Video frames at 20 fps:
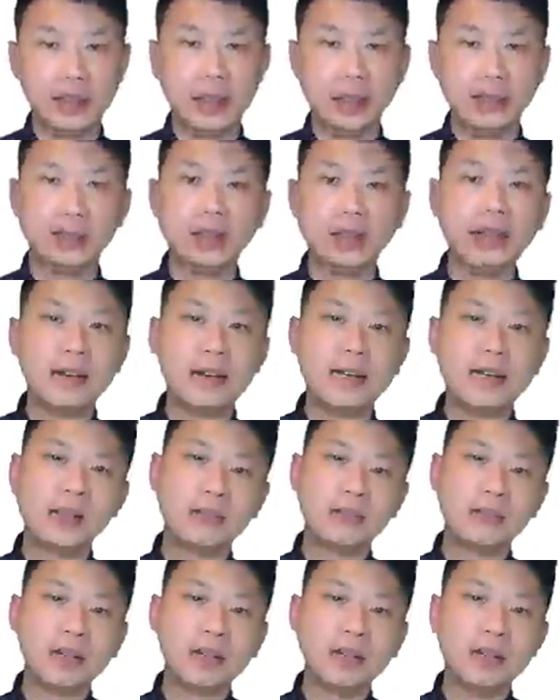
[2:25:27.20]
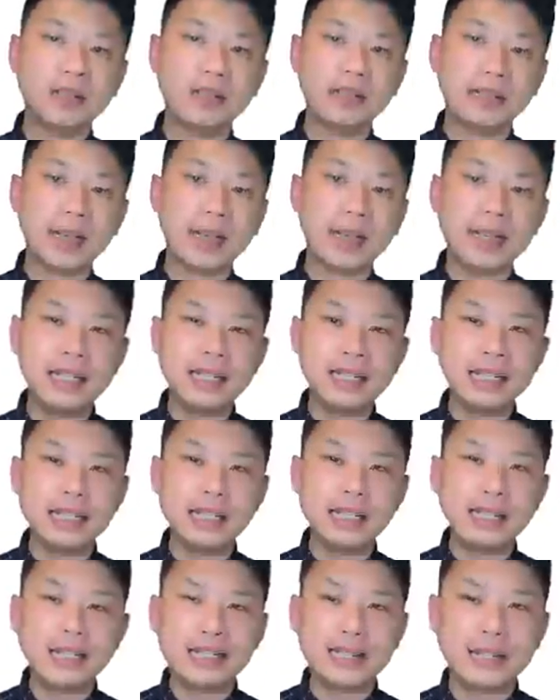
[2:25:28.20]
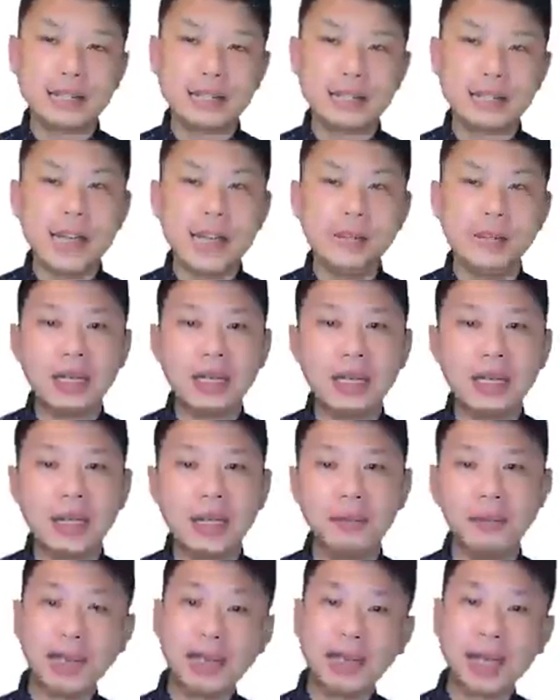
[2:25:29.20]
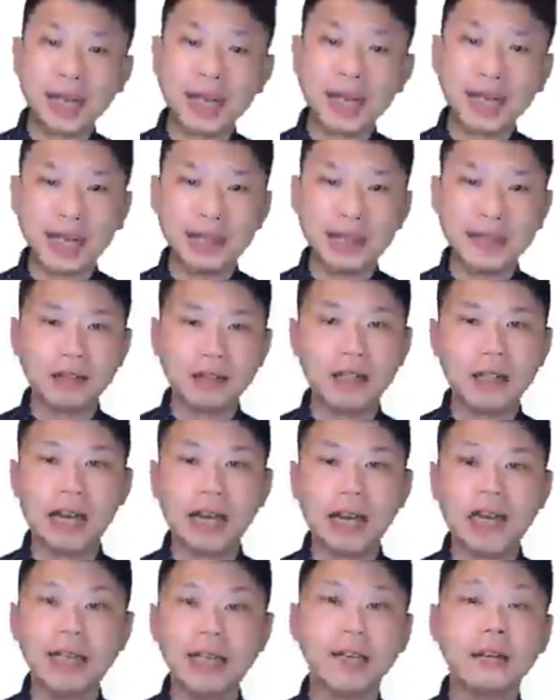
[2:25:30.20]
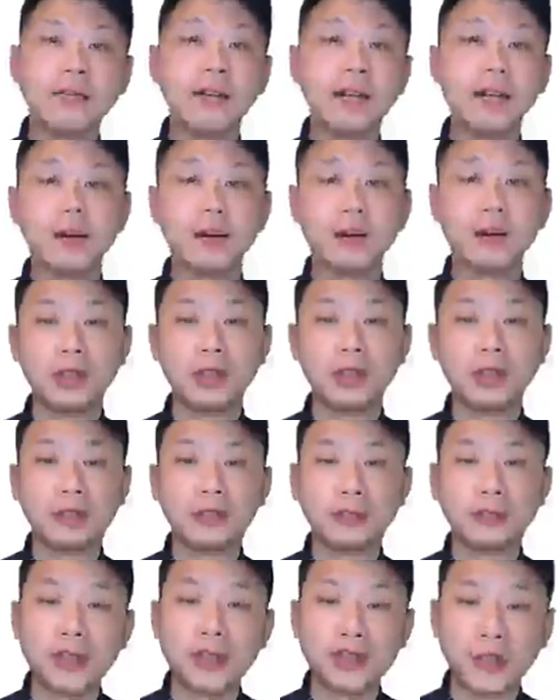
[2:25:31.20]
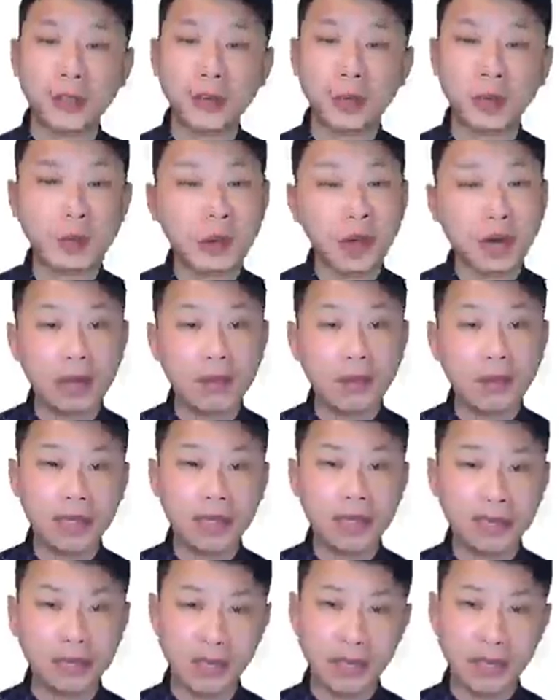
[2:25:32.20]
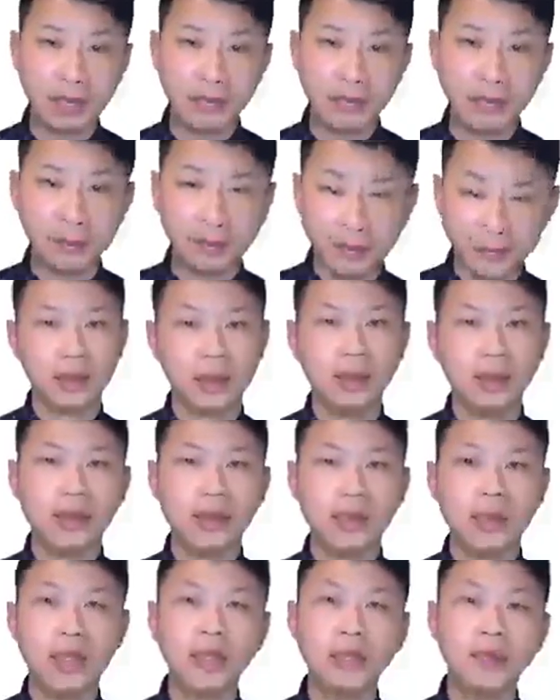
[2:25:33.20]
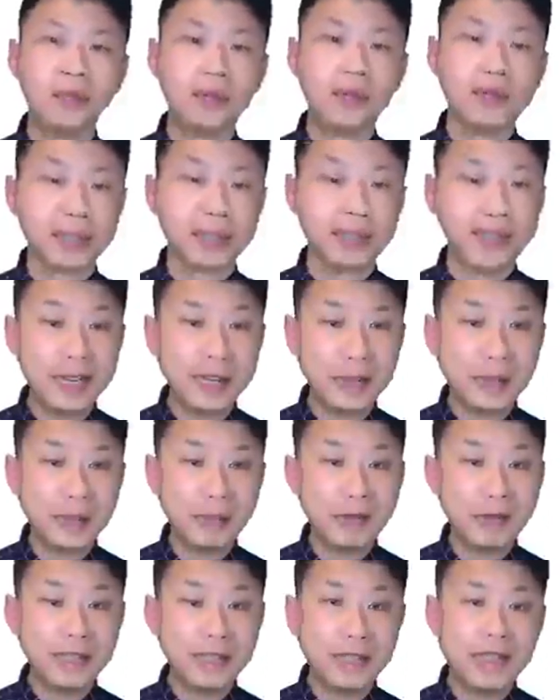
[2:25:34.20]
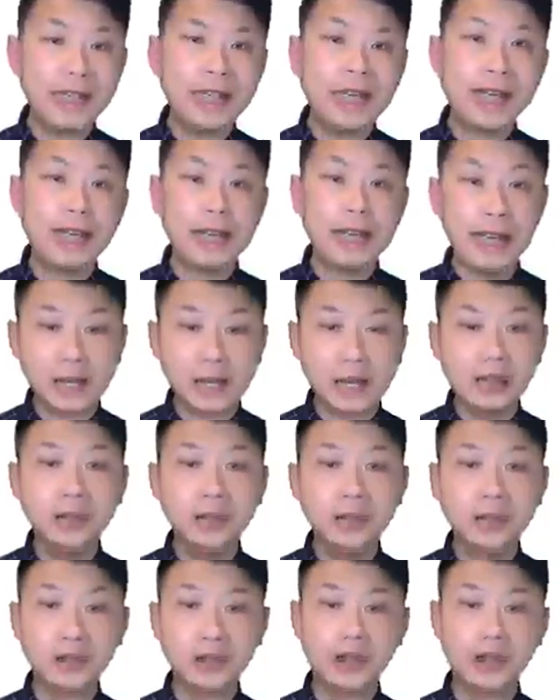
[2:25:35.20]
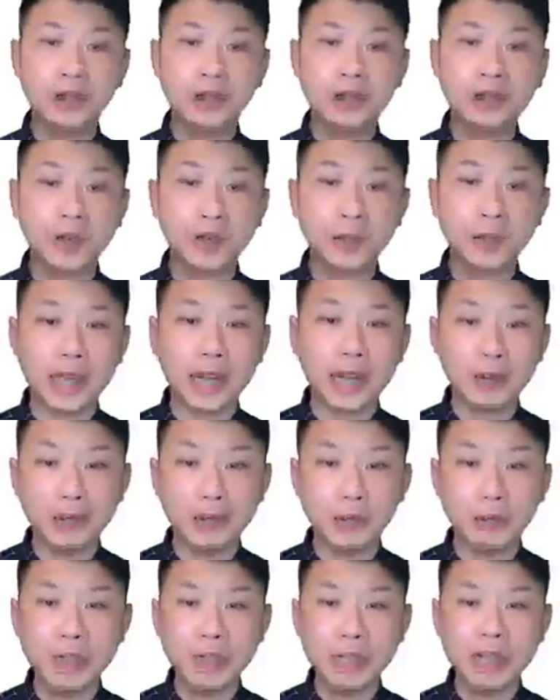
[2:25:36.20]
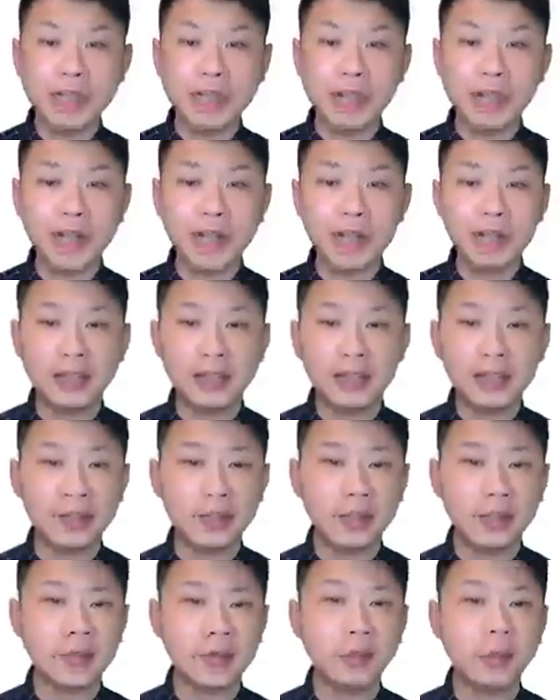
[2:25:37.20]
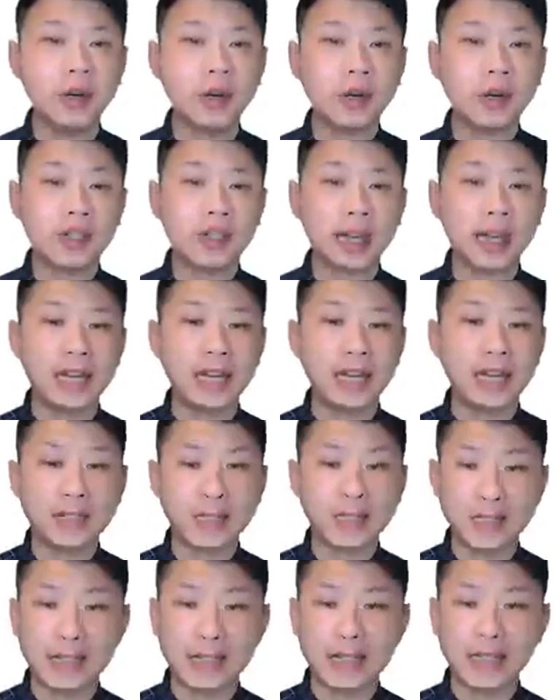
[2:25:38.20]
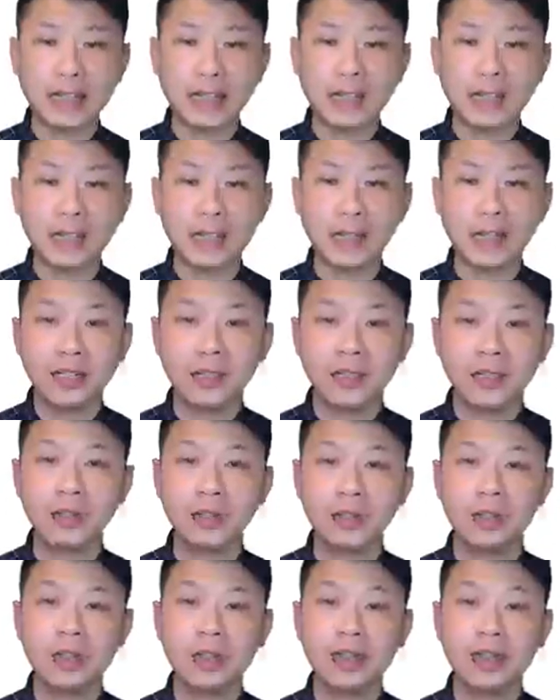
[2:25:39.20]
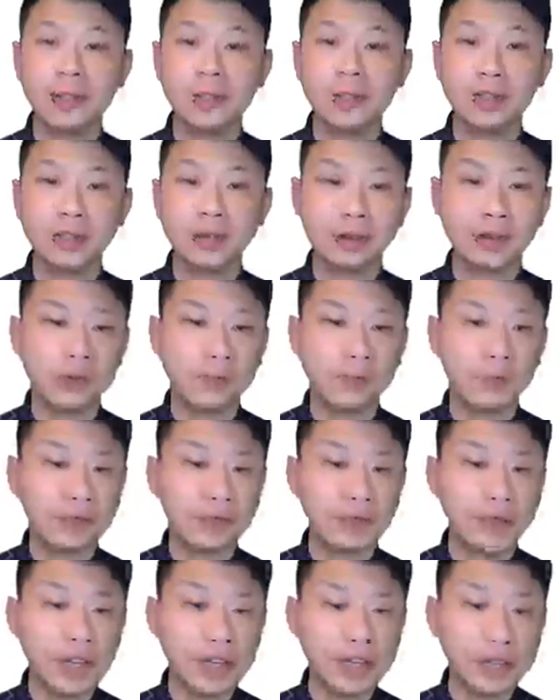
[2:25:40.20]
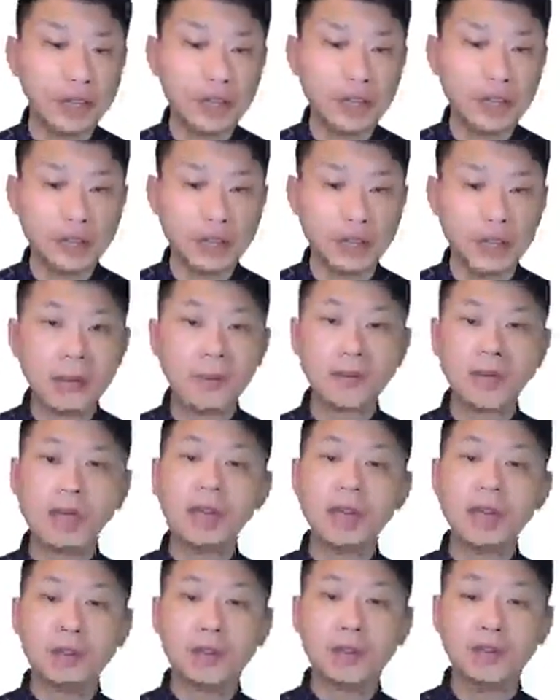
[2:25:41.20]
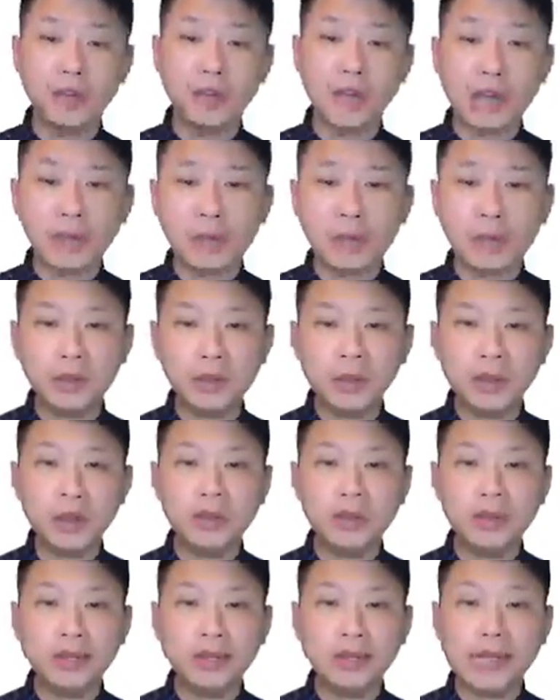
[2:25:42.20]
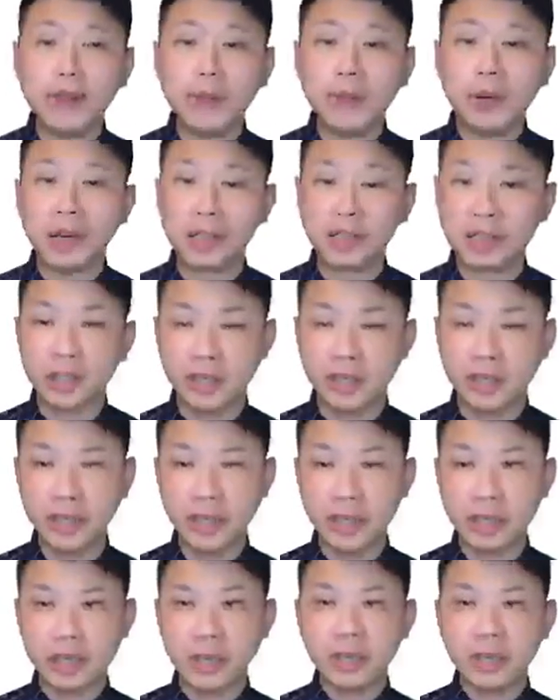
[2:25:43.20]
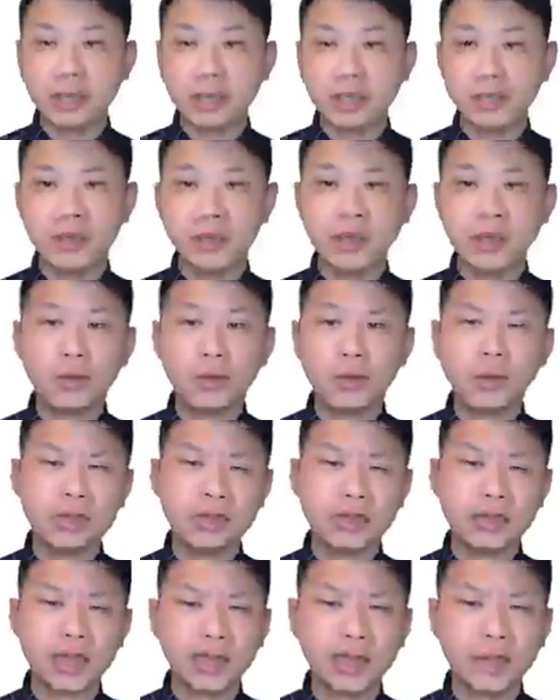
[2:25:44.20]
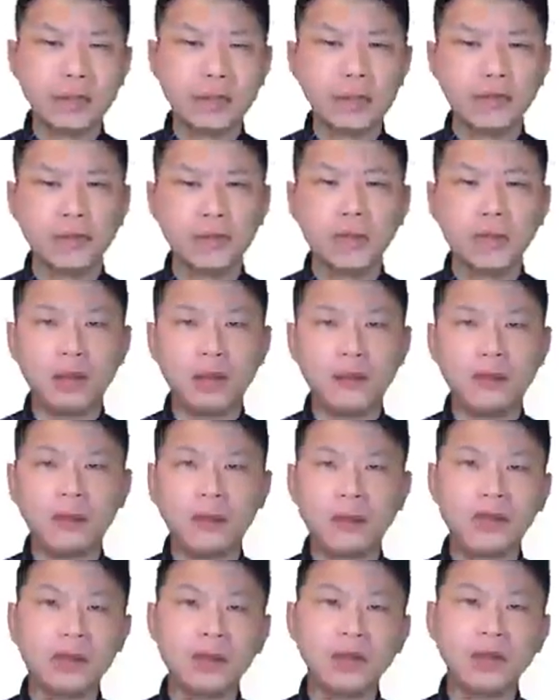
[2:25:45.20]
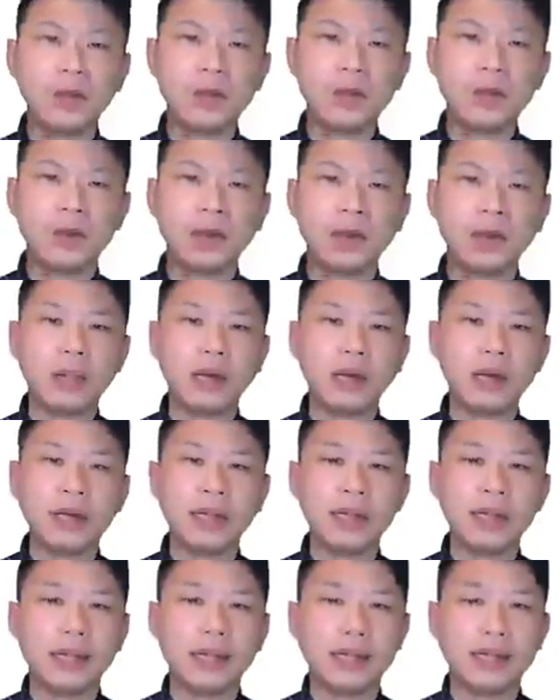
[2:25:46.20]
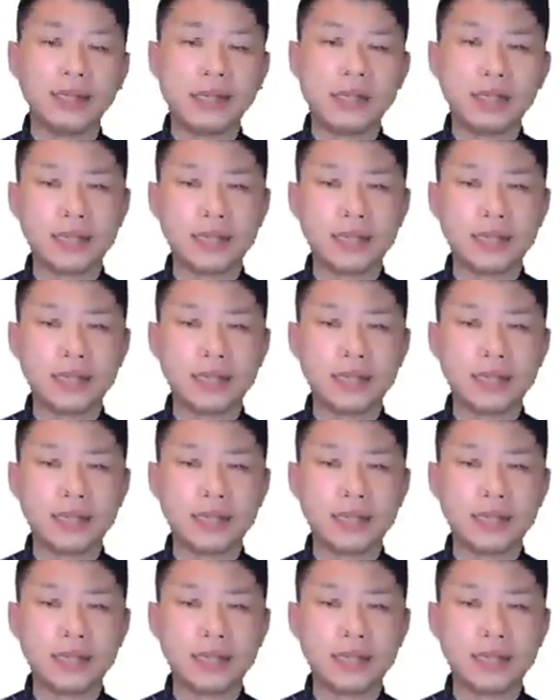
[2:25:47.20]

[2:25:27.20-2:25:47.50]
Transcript: So now let's try to study the statement line by line and try to identify all the non-functional requirements. In the first statement, we say that any user who knows how to read a digital watch and understand international time zone abbreviations should be able to use SatWatch. So what type of non-functional requirement is it?